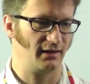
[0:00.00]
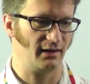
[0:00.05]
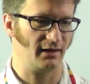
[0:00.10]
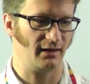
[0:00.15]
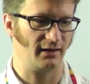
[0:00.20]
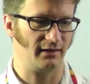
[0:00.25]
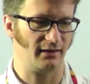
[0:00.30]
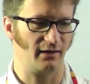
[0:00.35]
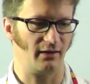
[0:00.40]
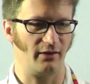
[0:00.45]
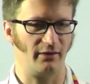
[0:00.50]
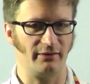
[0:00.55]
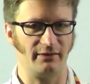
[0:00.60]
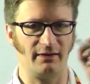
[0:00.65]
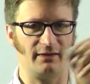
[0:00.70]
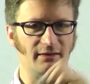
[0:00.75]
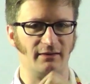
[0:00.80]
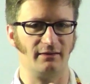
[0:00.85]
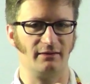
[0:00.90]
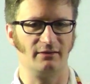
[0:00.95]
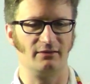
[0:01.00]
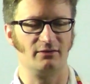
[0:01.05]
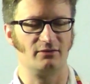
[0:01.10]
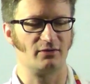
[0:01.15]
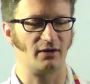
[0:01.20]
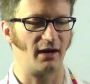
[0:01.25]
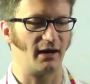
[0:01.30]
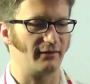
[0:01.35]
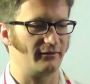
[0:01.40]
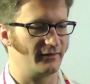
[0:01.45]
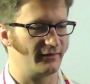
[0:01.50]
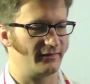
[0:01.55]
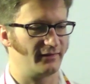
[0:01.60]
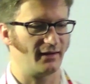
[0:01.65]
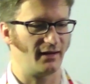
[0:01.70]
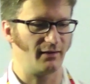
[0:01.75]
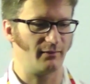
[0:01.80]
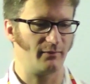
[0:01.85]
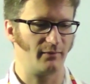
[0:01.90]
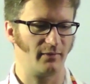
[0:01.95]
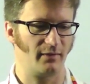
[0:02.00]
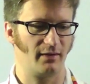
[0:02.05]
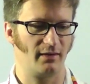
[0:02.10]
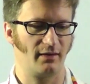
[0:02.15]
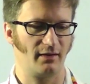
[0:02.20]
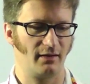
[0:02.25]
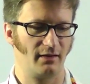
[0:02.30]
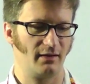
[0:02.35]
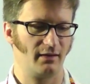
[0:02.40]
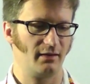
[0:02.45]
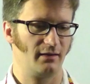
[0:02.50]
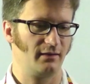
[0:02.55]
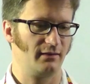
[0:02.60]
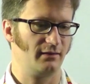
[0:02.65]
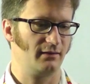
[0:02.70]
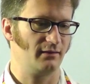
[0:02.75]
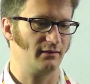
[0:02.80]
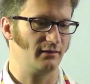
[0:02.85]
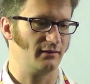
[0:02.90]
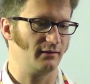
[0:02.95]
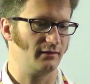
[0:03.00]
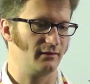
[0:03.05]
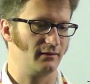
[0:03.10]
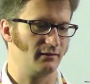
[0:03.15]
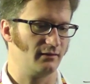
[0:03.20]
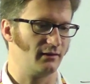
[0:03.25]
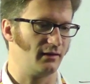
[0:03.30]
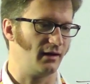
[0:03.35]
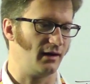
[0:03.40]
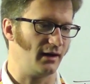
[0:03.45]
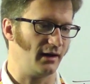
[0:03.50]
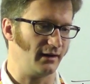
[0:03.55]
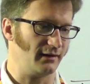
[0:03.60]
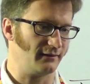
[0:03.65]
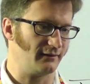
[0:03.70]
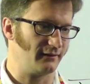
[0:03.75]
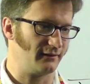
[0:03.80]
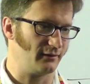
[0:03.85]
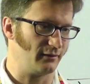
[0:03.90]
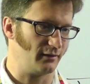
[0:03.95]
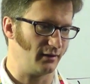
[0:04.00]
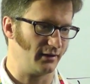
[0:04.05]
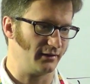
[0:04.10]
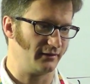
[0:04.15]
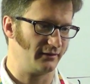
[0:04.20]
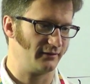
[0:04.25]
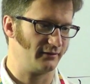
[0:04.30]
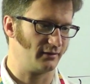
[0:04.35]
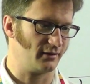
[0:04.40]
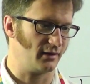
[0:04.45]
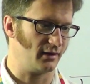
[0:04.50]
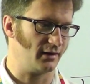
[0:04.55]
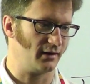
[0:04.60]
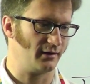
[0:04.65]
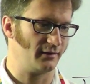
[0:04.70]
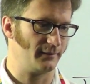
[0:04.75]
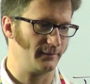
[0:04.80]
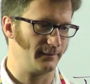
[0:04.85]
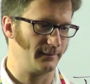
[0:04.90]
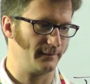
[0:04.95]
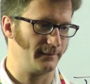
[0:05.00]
and they all need to drive the same line. So I'll just draw